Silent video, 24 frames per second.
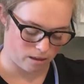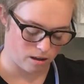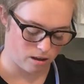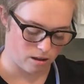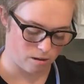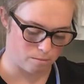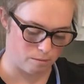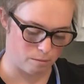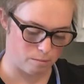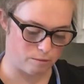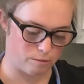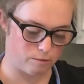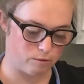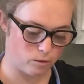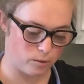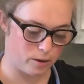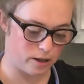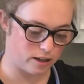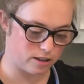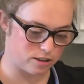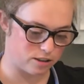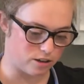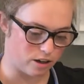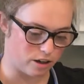but before we
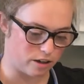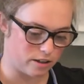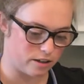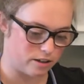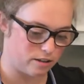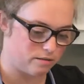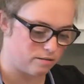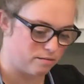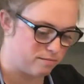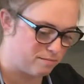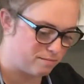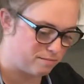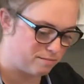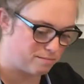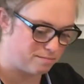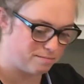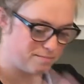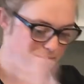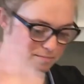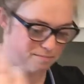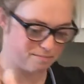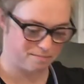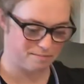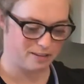get started,
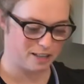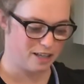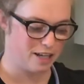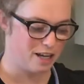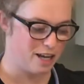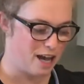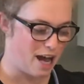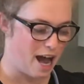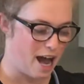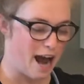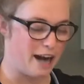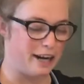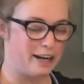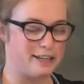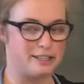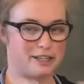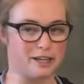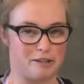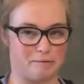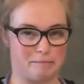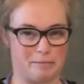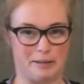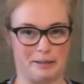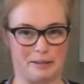I need to
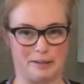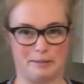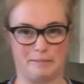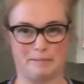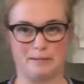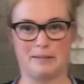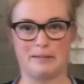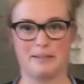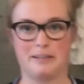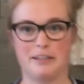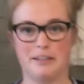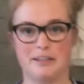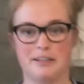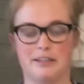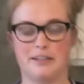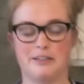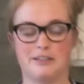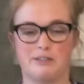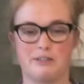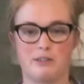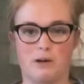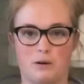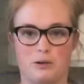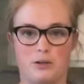check placement.
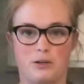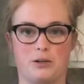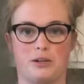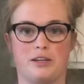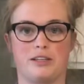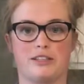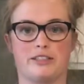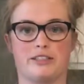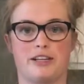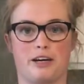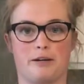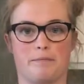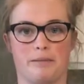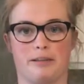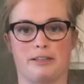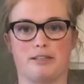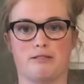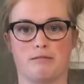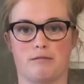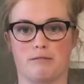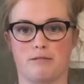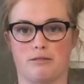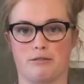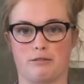So you can check
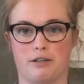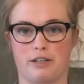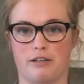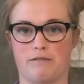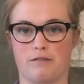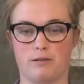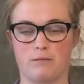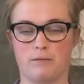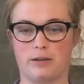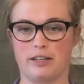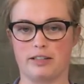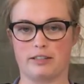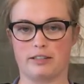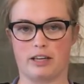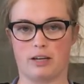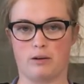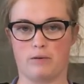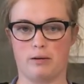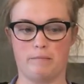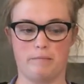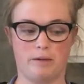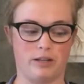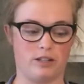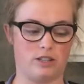placement 3 different ways, like we
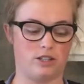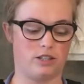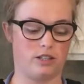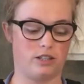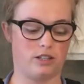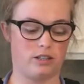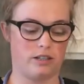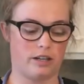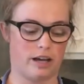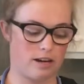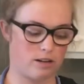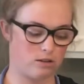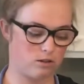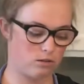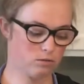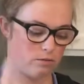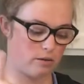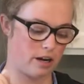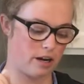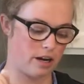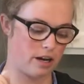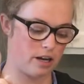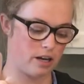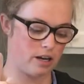mentioned:
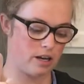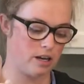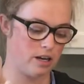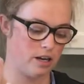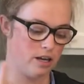X-ray,